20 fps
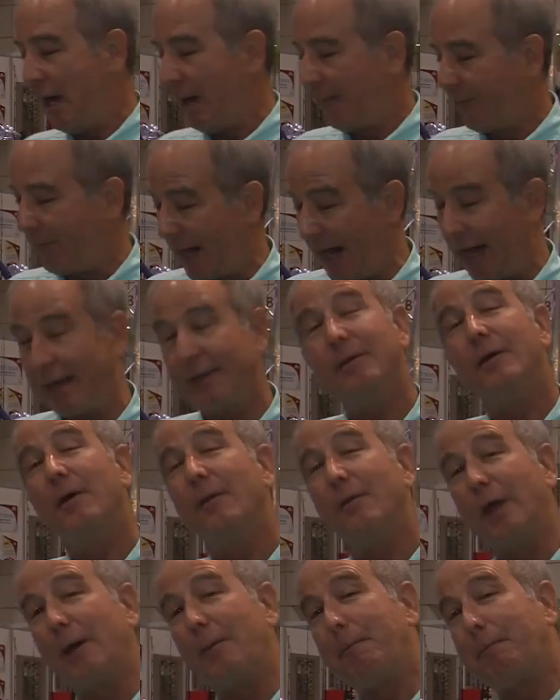But
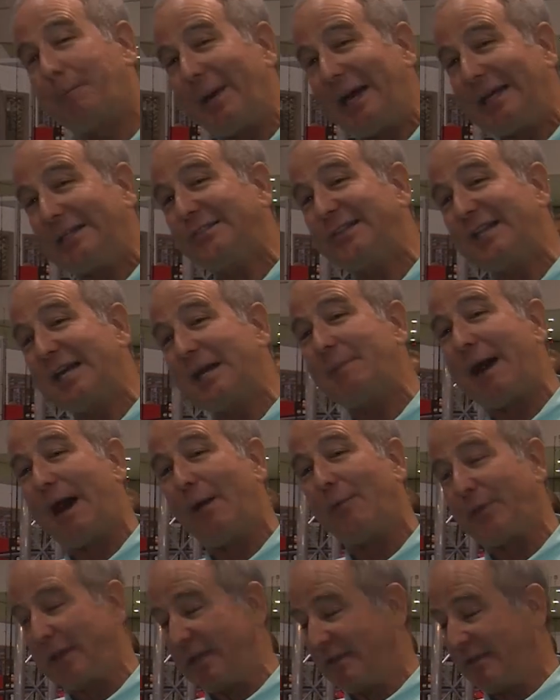the best thing
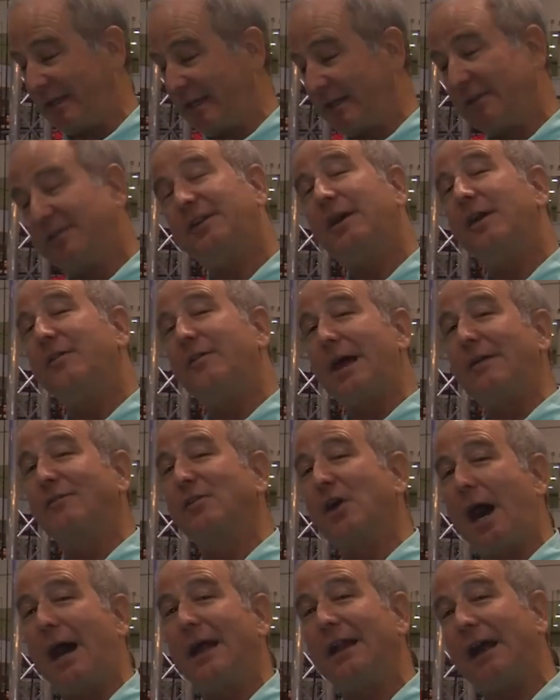about these is they've
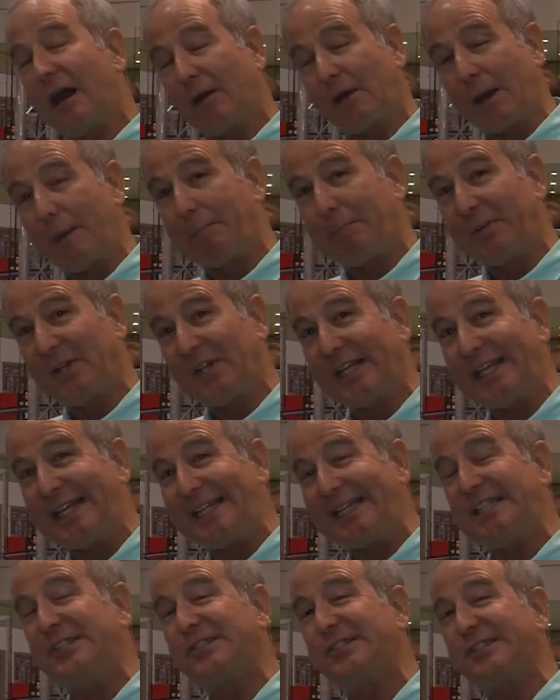got a
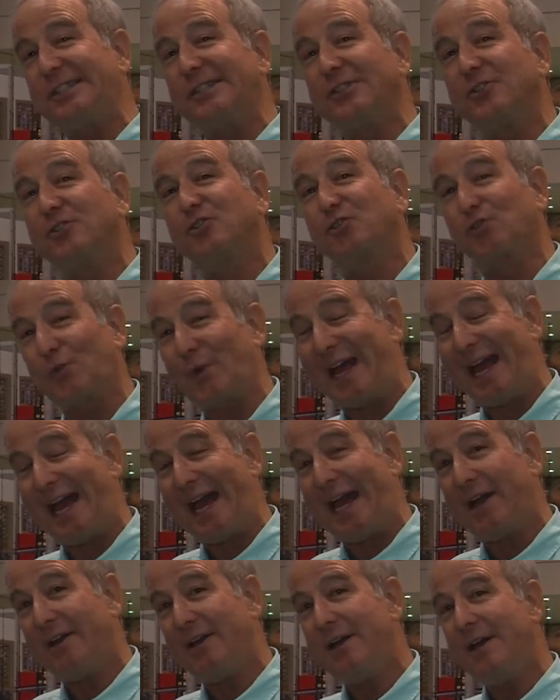completely sealed
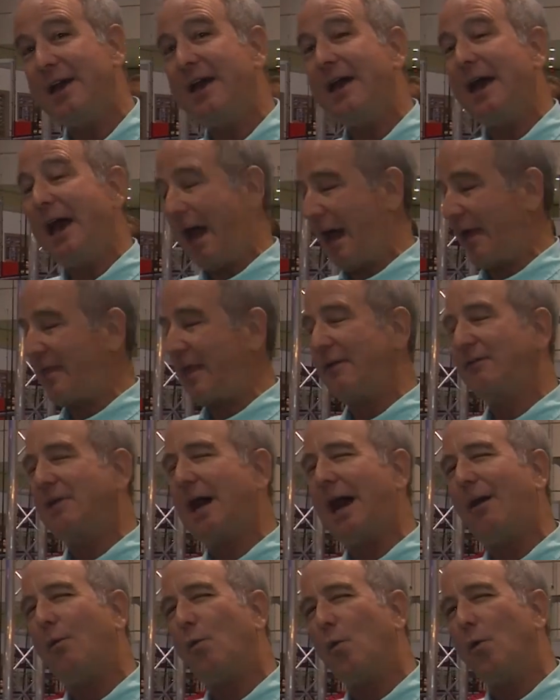drag, and they've
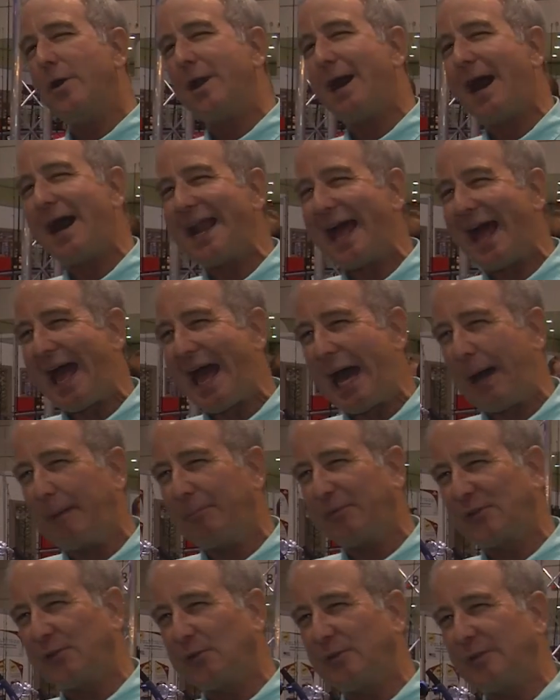got, we're not
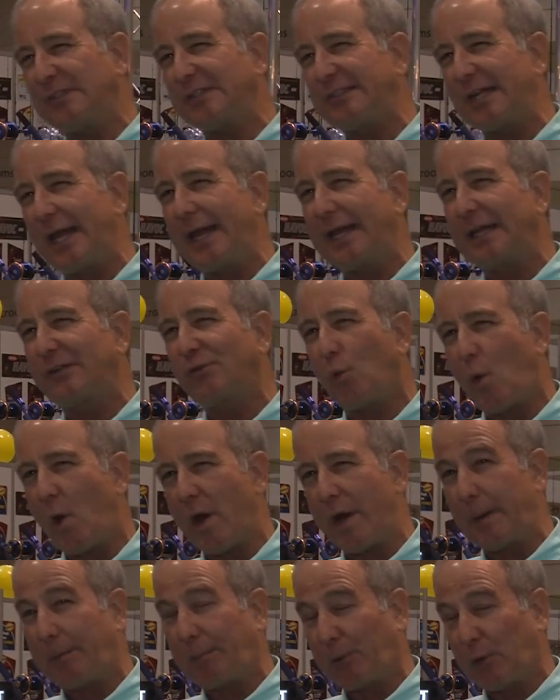absolutely saying it's
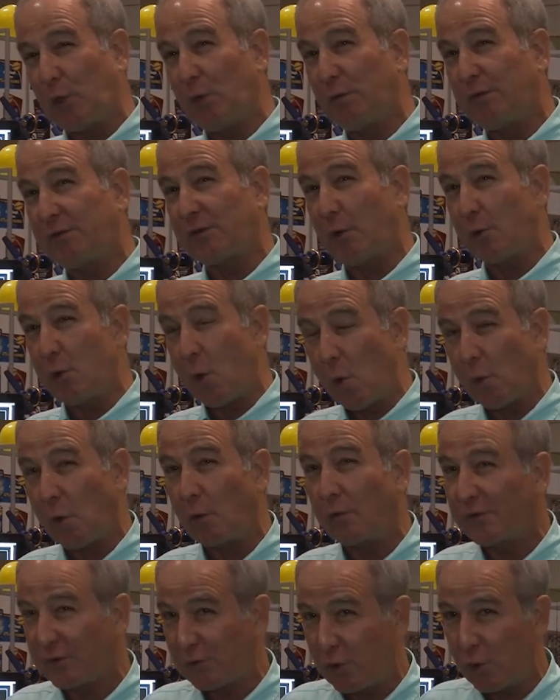waterproof, so don't
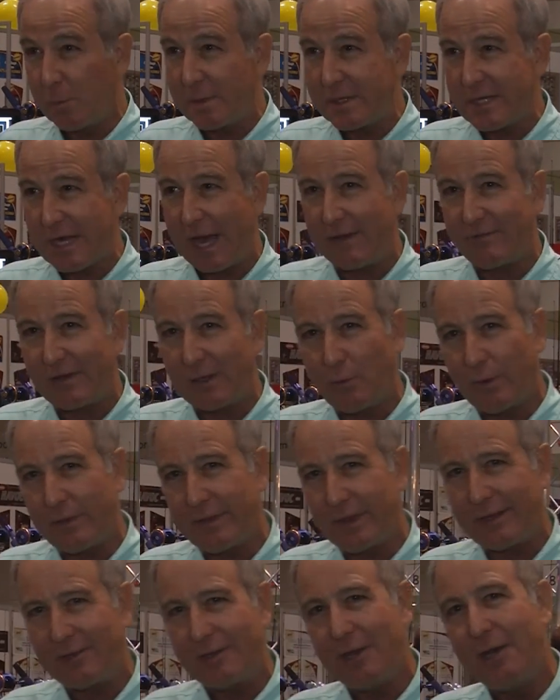go scuba diving
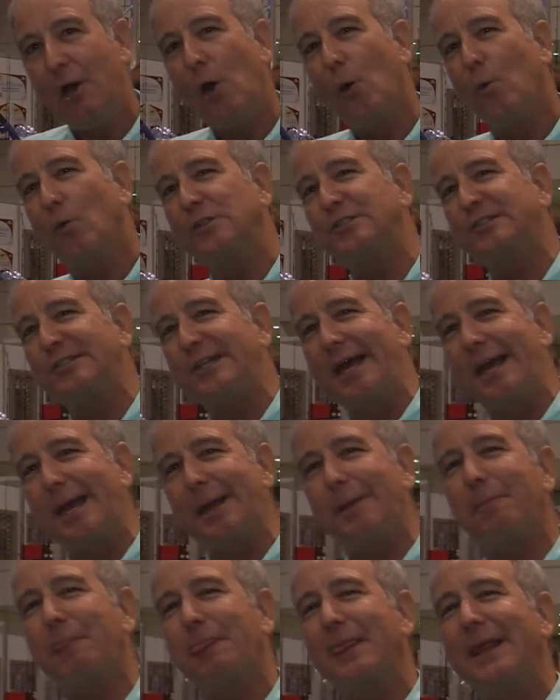with it. We're
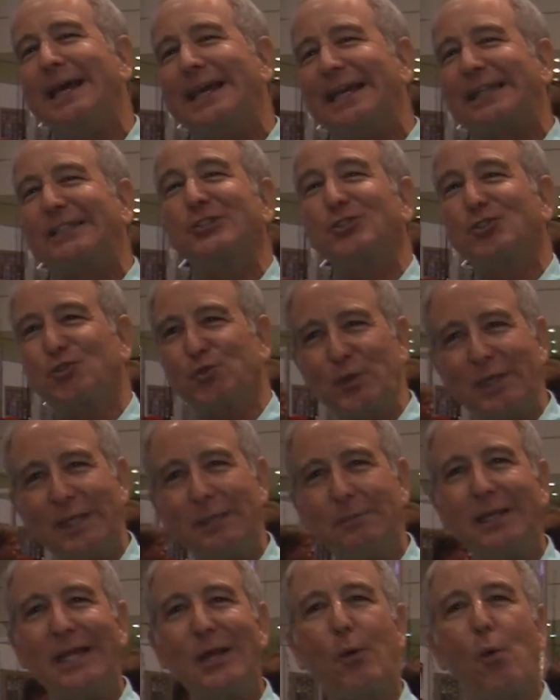saying
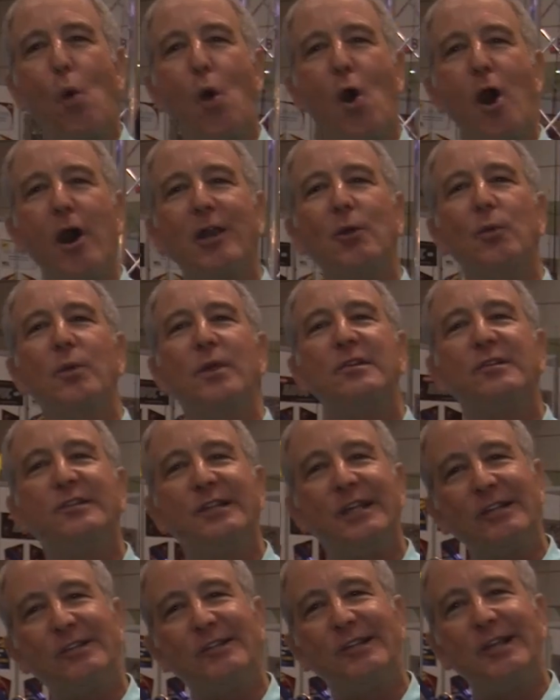extremely water
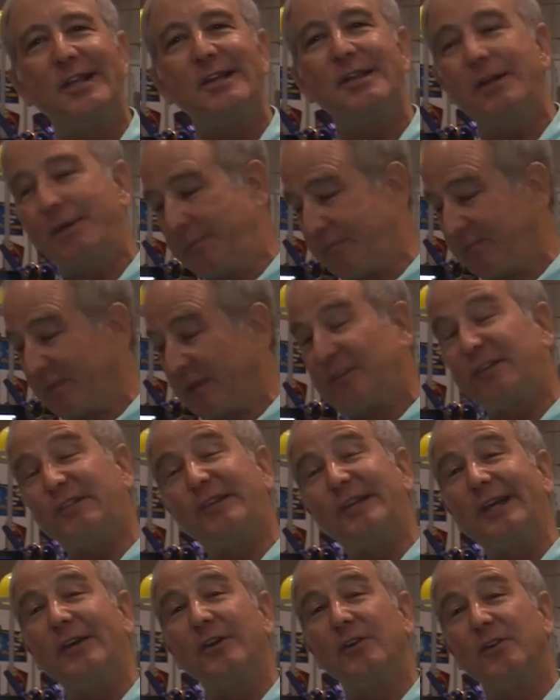resistant
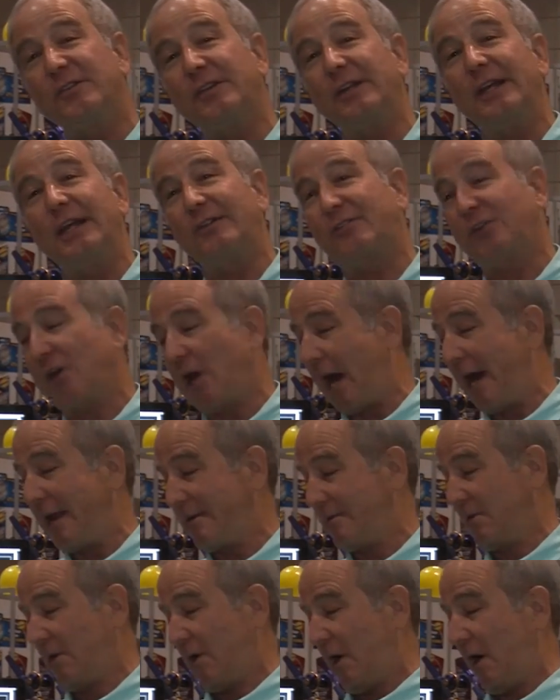seals. It's got
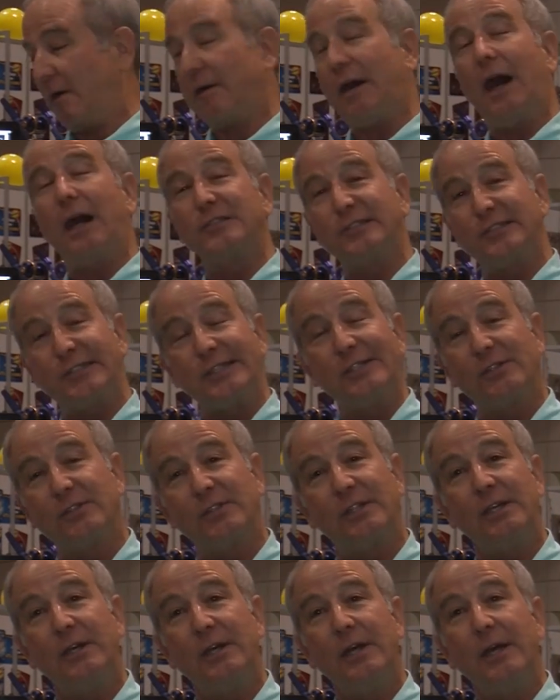a
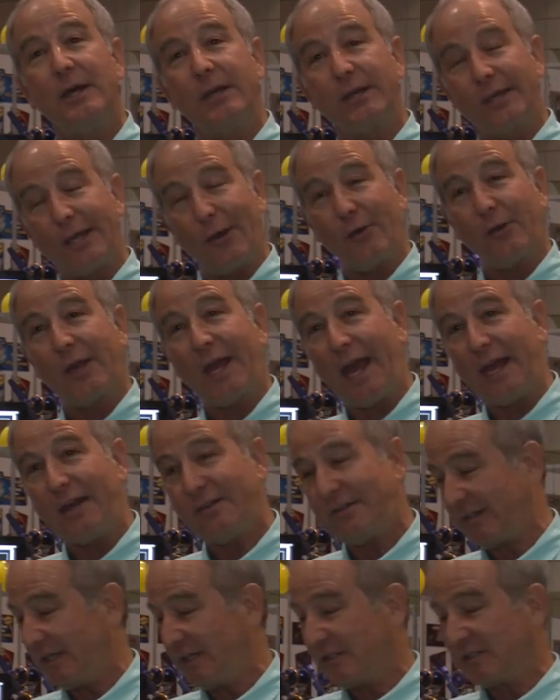sealed gear
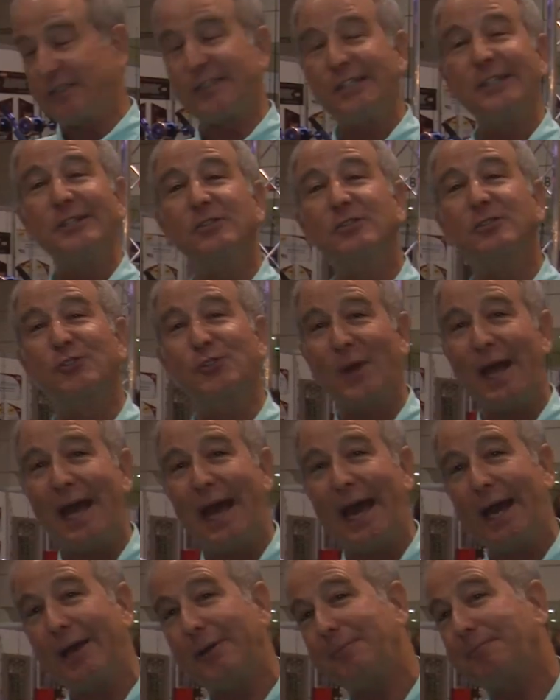case, sealed
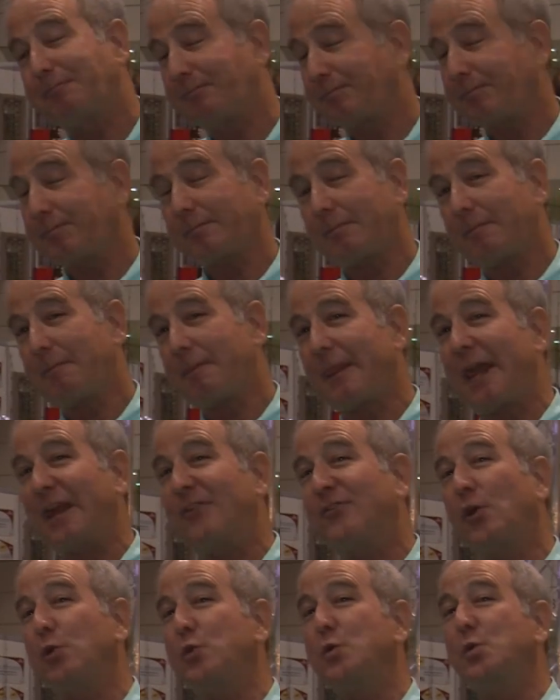drag.
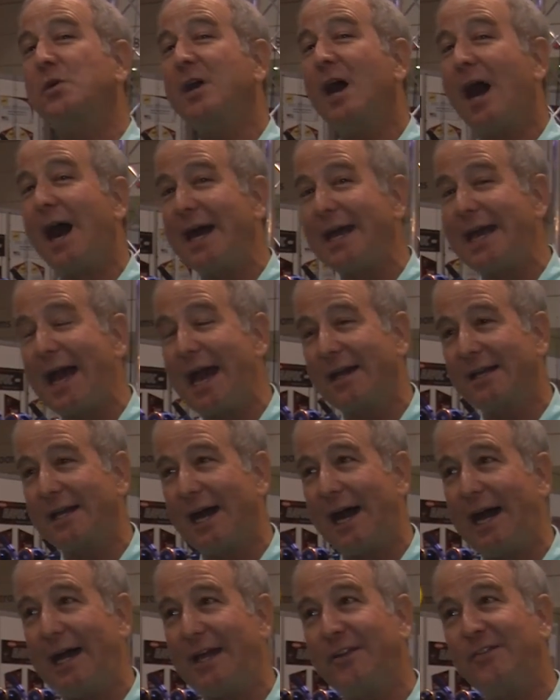So you kayak
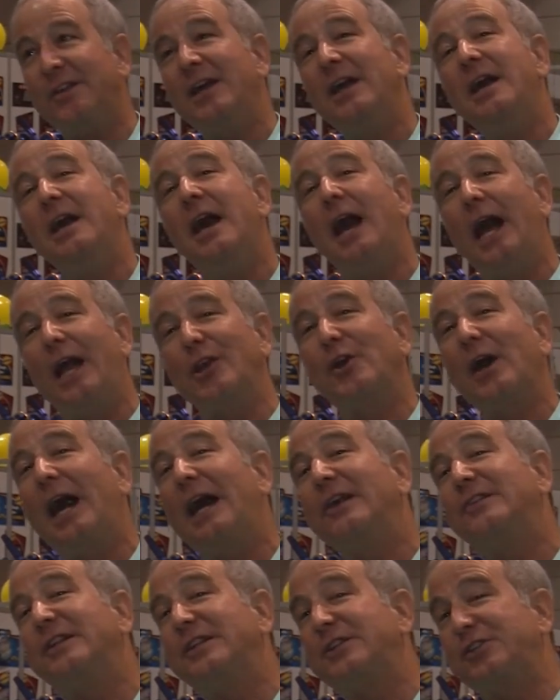guys and you
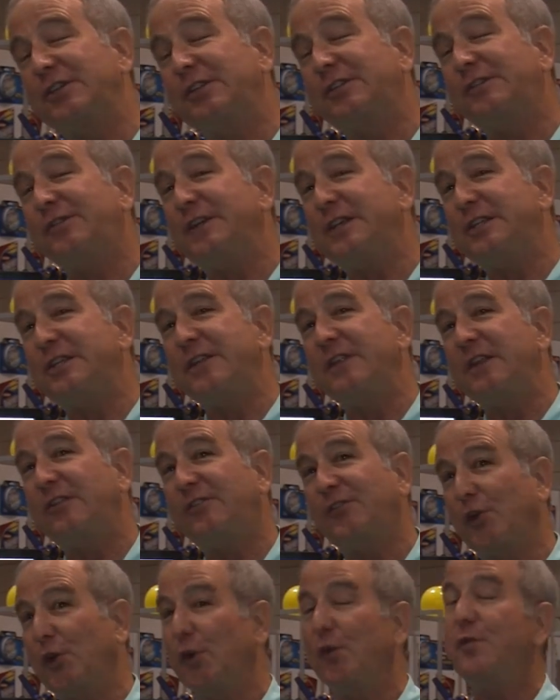guys that just fish in the
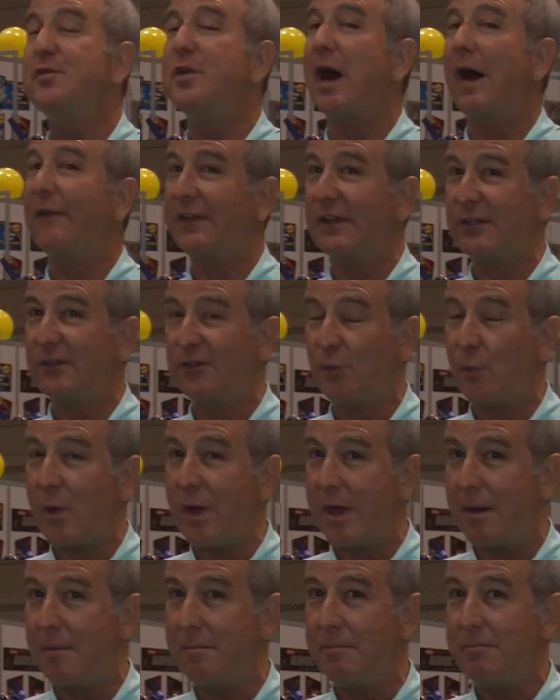surf, not that
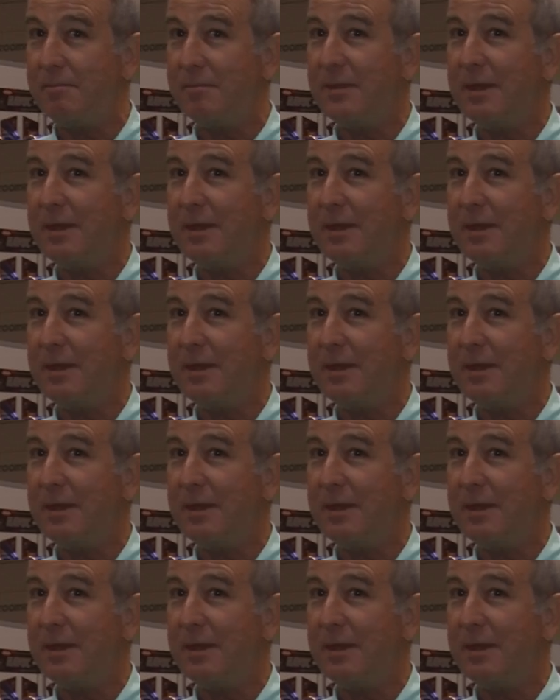swim,